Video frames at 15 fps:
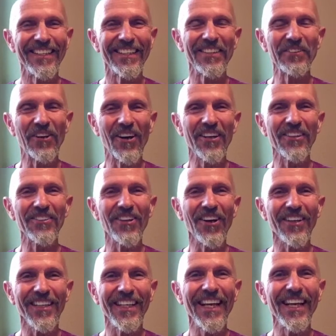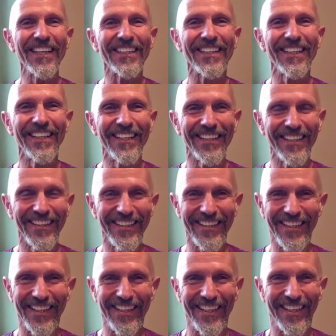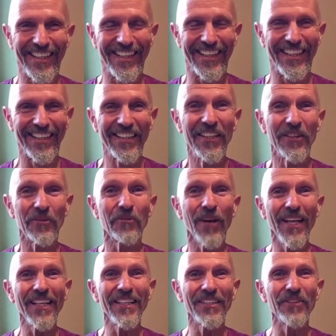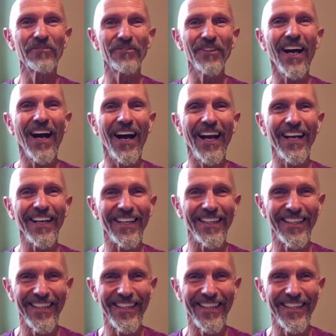You are Clark Kent, ready to fly.